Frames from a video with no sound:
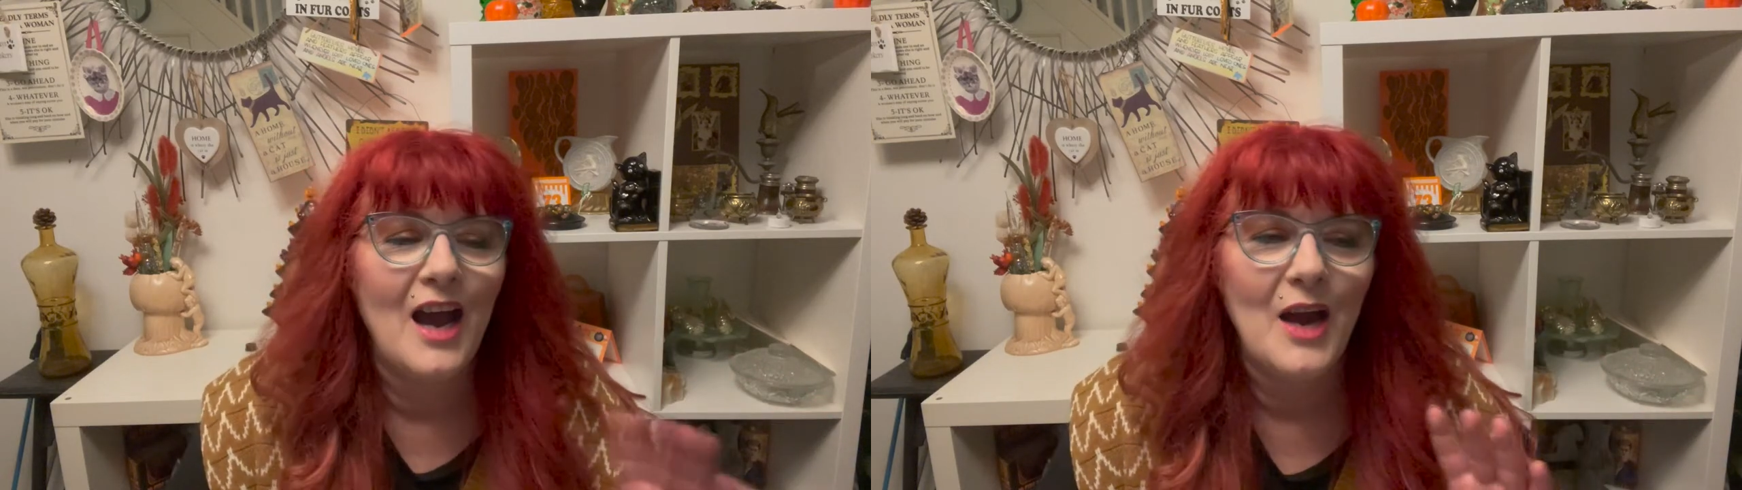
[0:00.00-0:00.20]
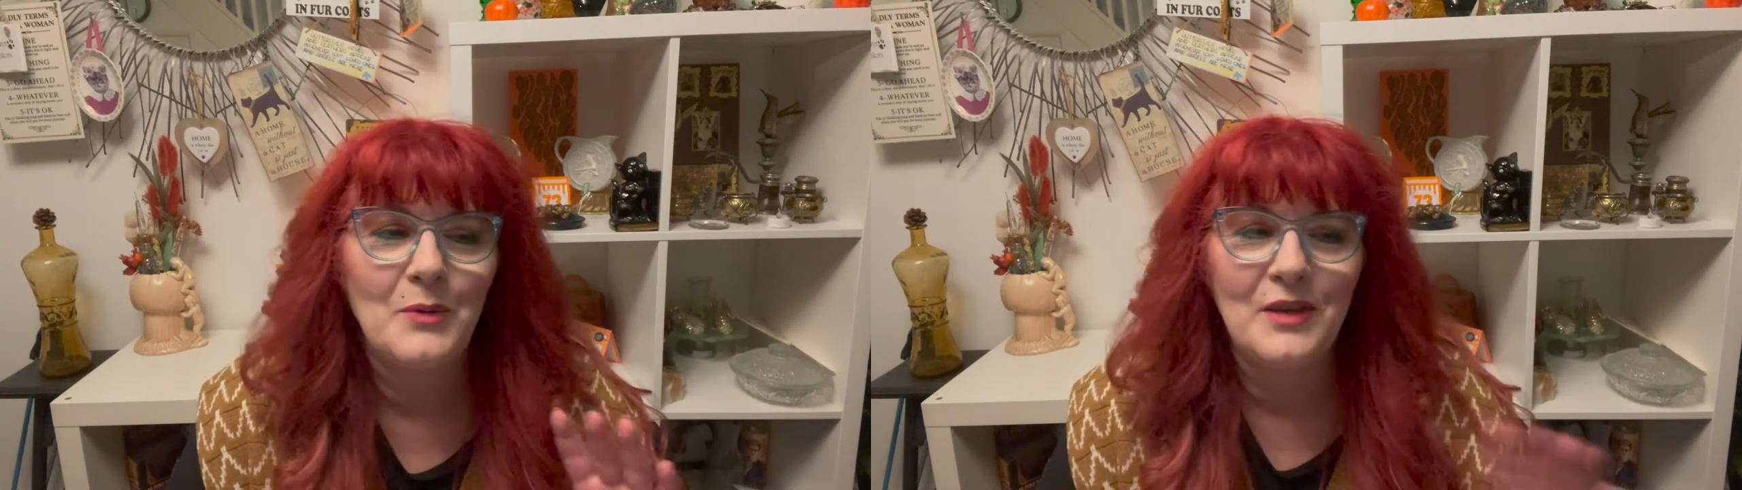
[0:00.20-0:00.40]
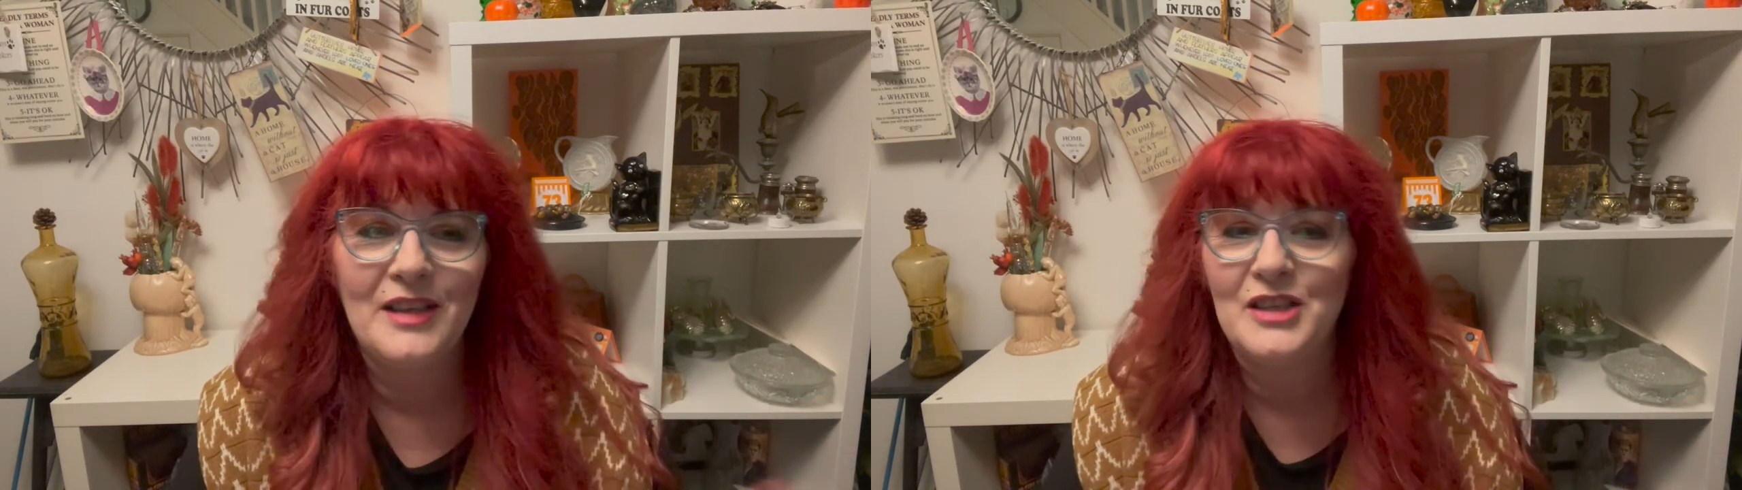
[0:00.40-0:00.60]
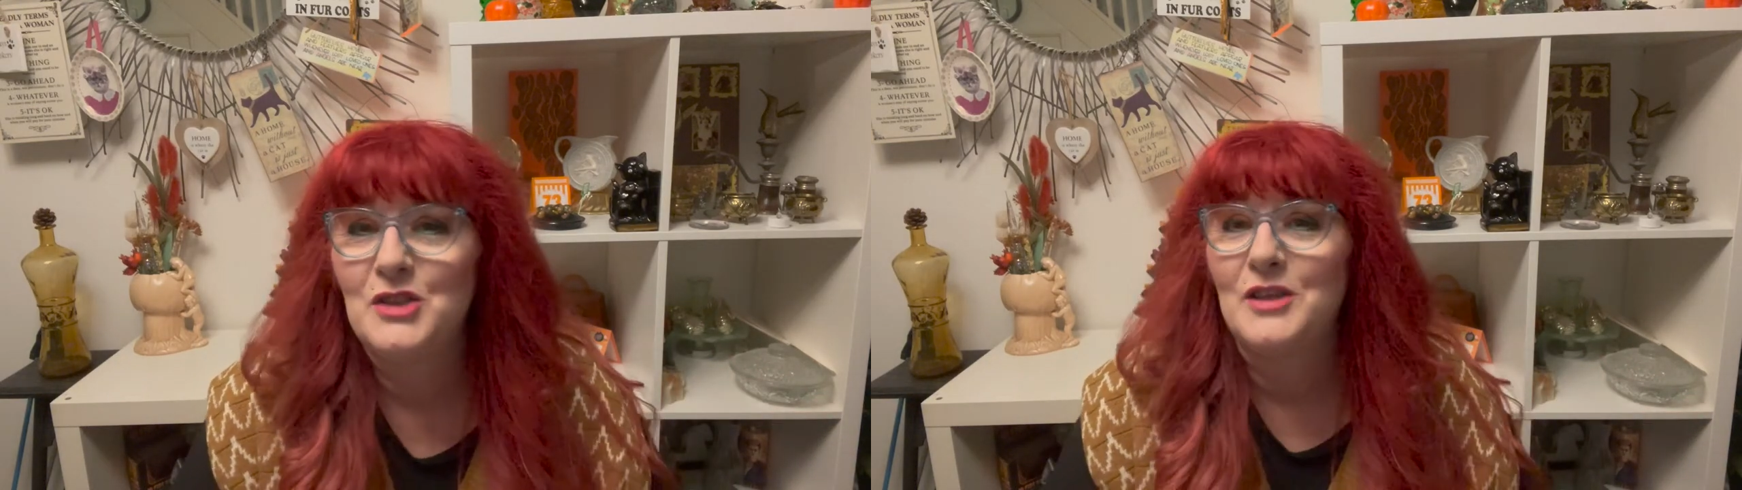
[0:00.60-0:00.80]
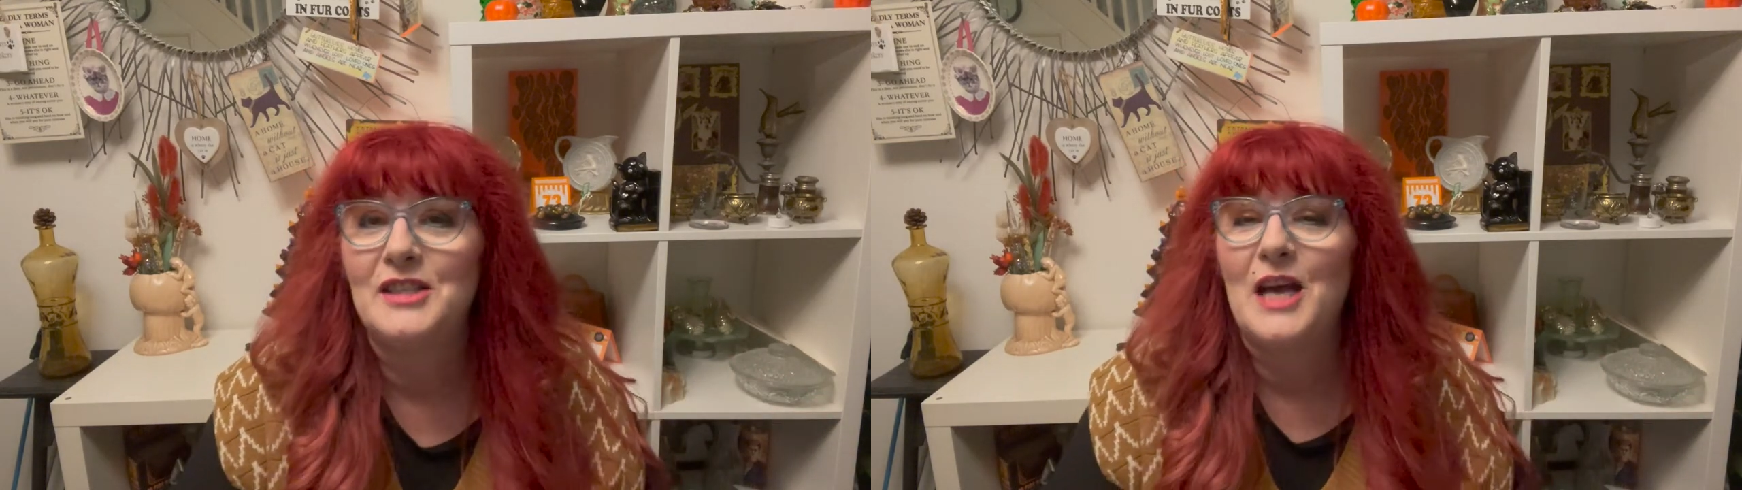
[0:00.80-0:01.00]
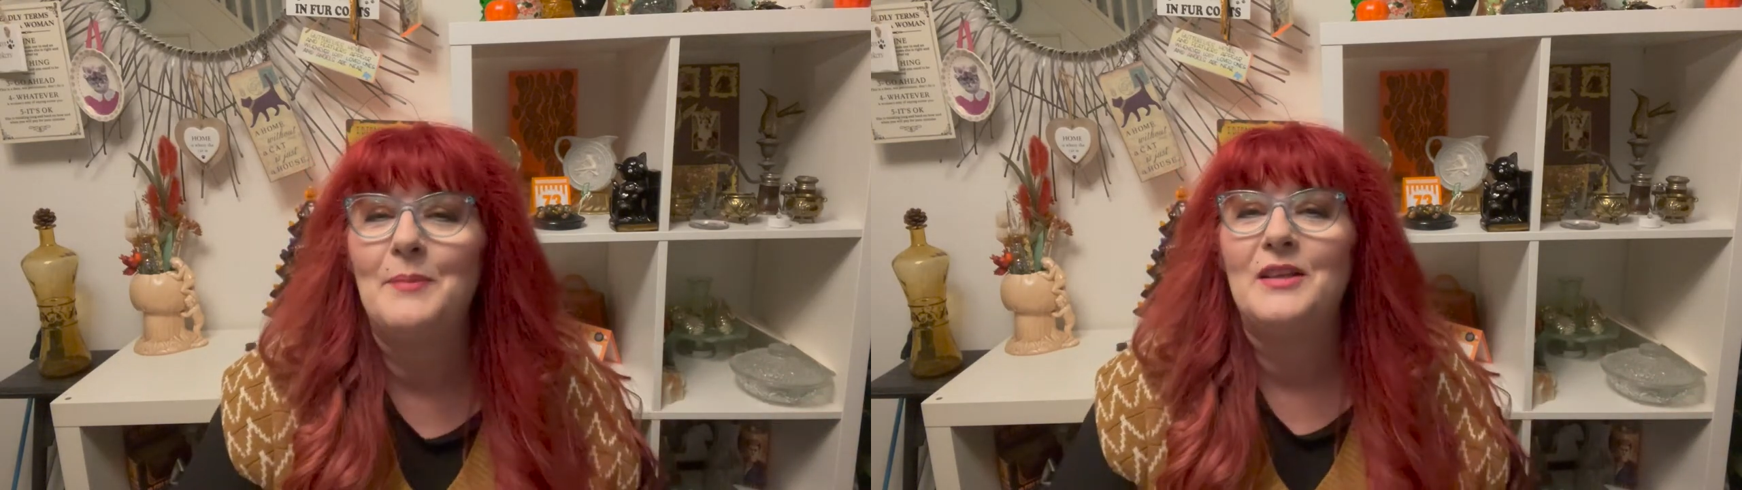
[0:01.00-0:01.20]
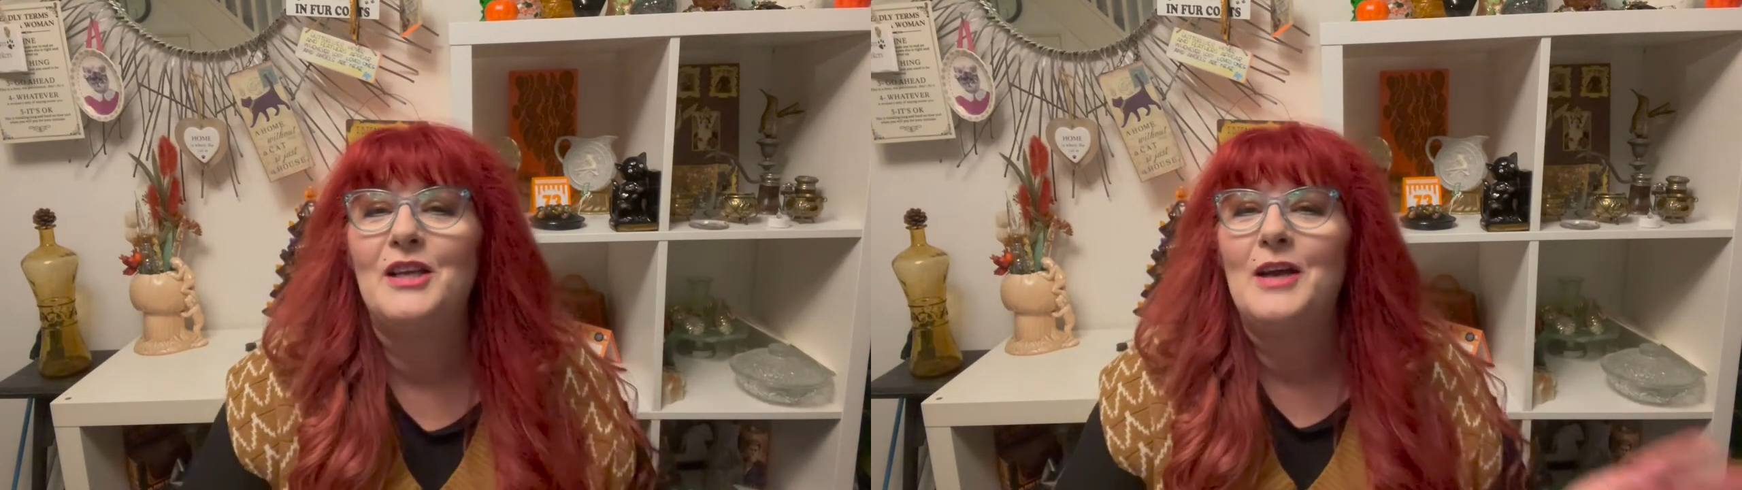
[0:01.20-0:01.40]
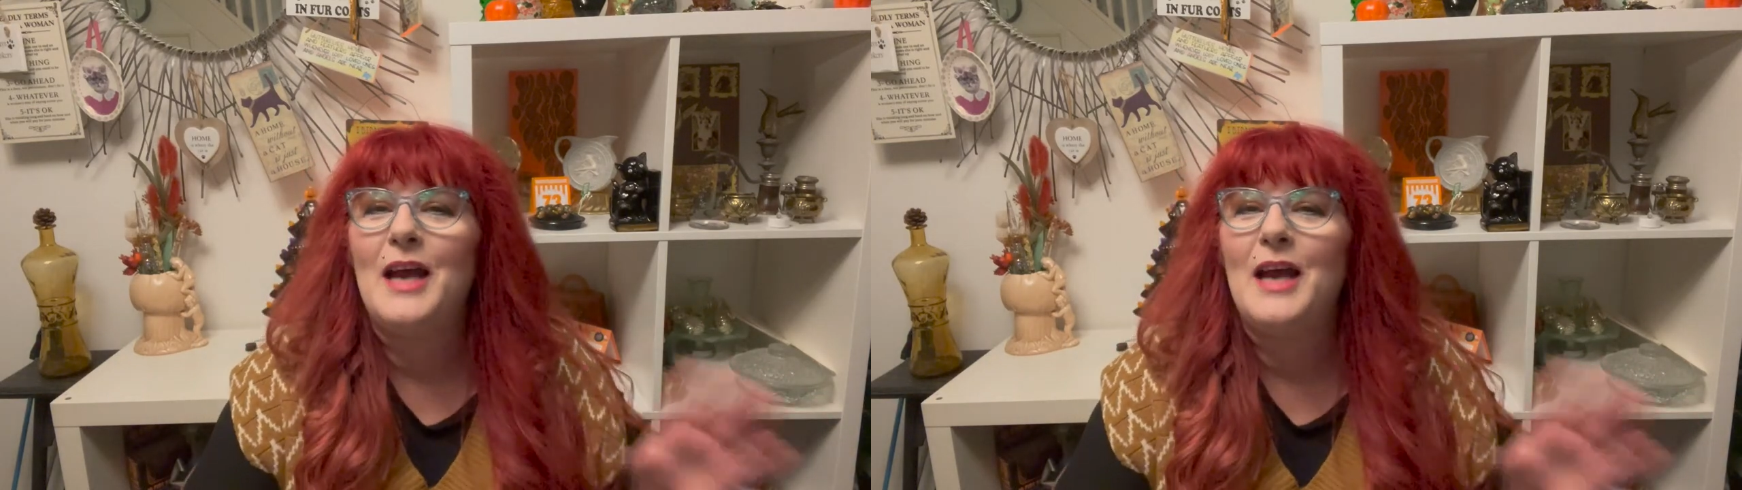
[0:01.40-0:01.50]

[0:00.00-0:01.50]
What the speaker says: I really enjoy shopping there.